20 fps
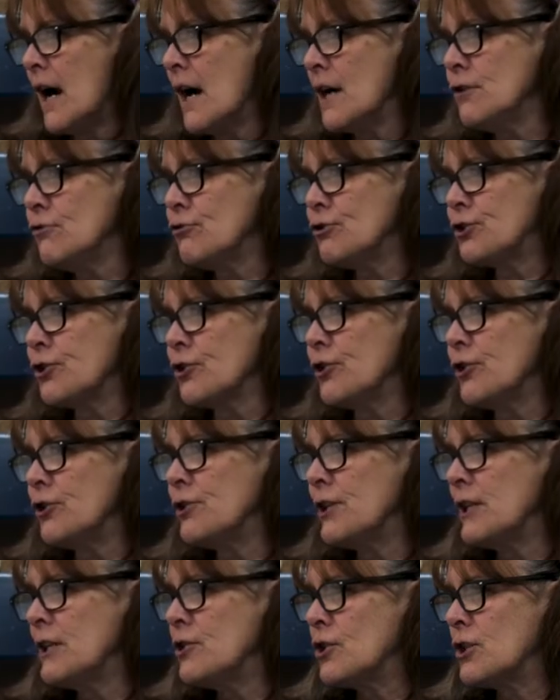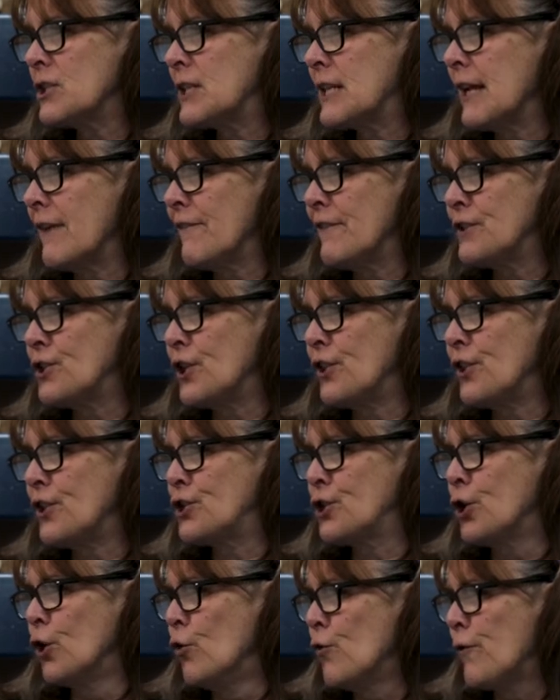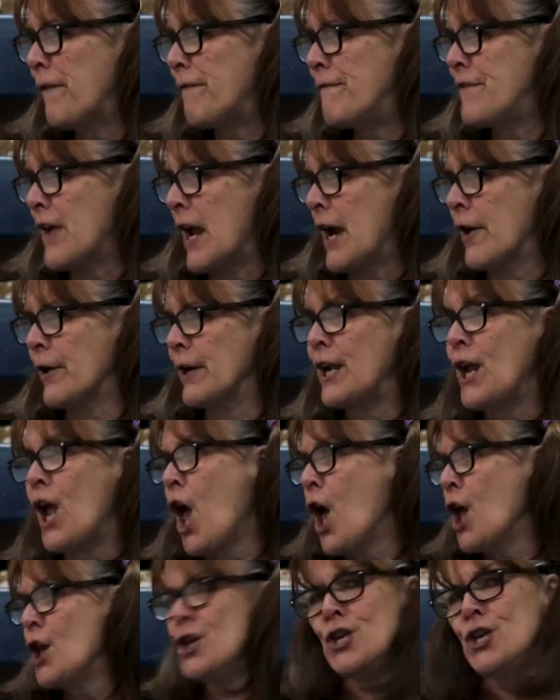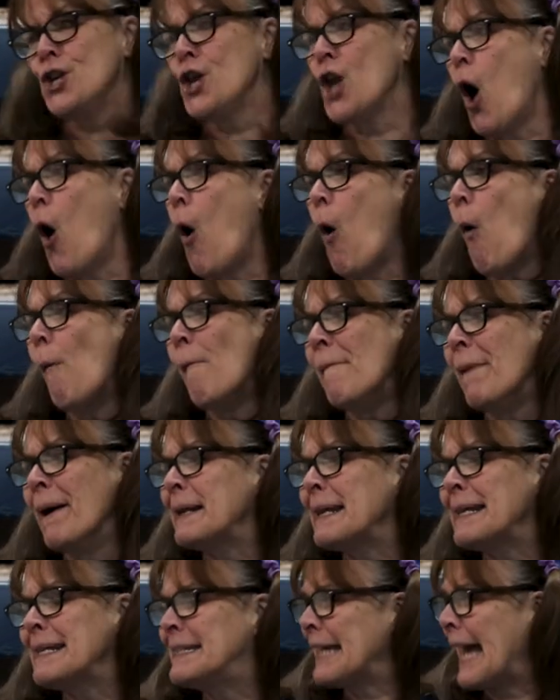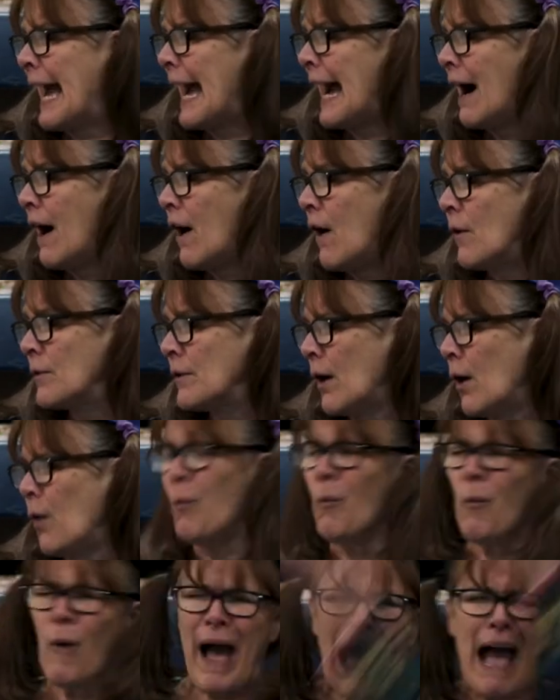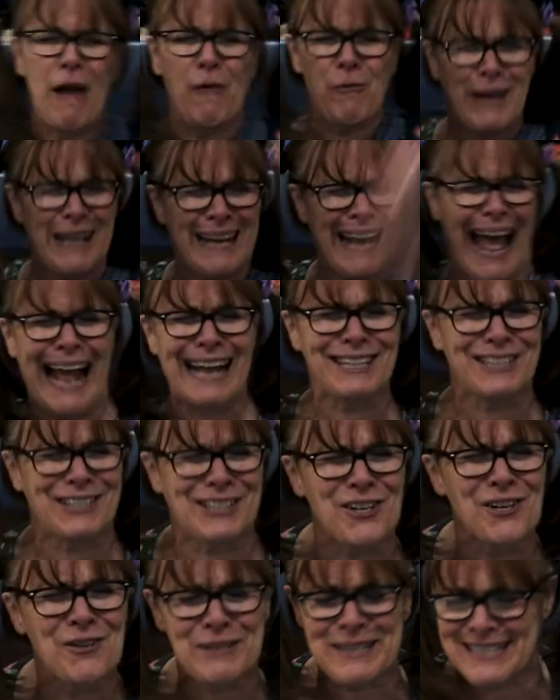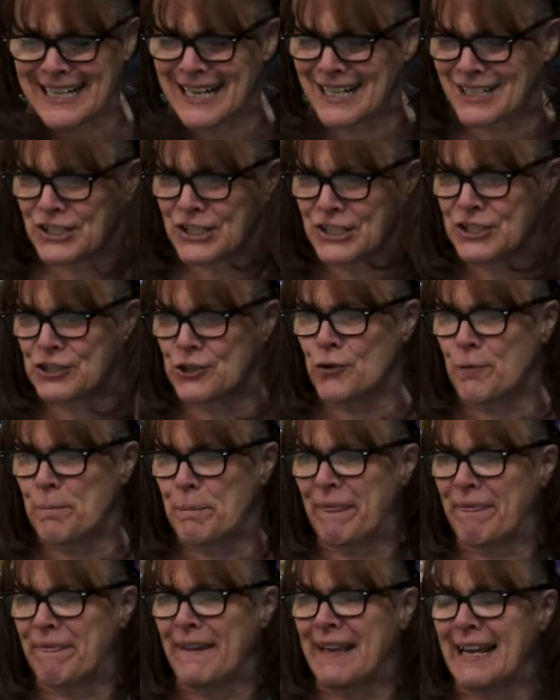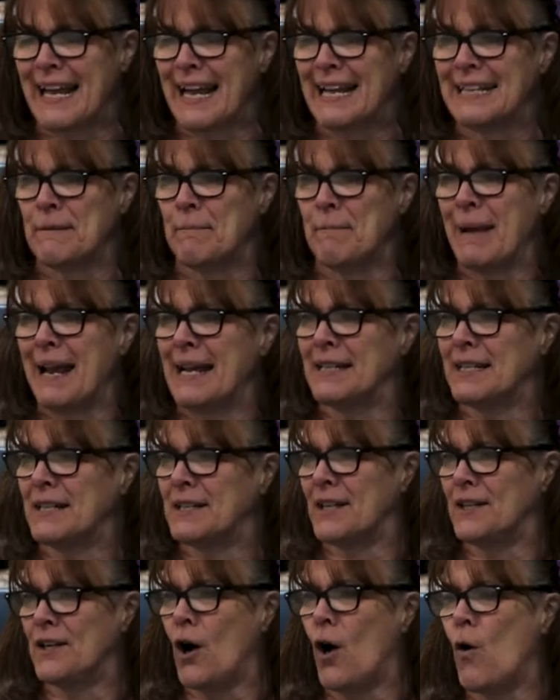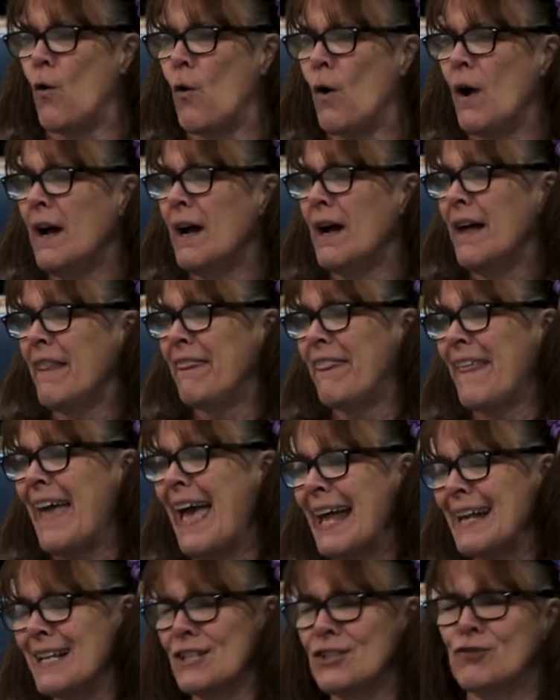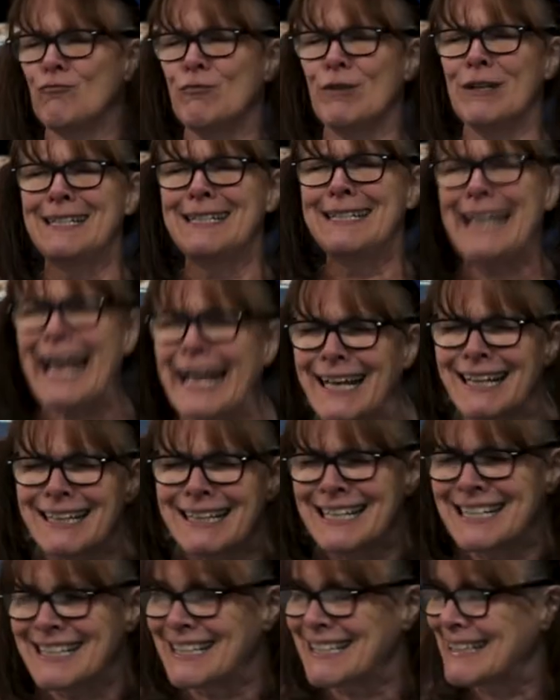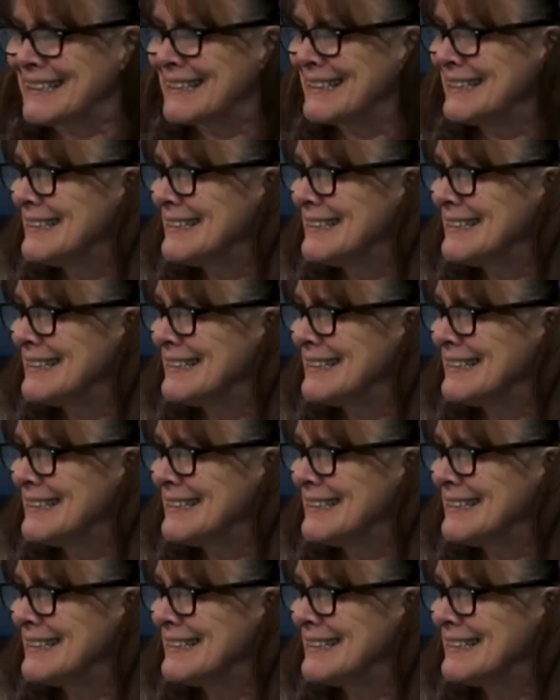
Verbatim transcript: Are you sure you didn't just give it to the tooth fairy? No money down. Why would I do such a stupid thing? I demanded to know. That is ridiculous.